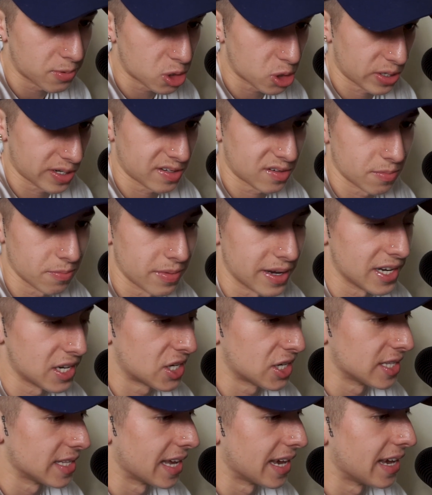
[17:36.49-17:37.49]

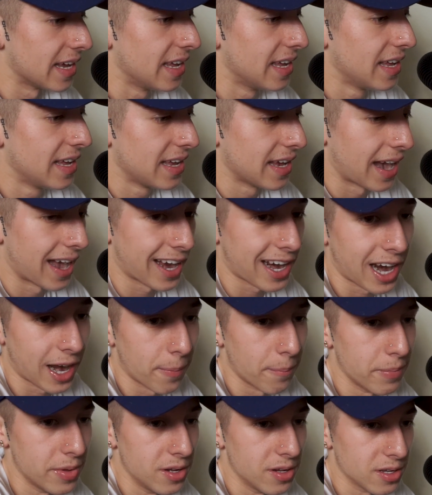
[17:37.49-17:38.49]
transformation that I
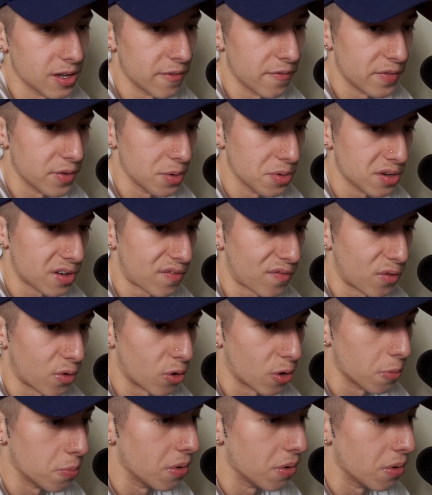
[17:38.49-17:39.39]
got 1 million views for,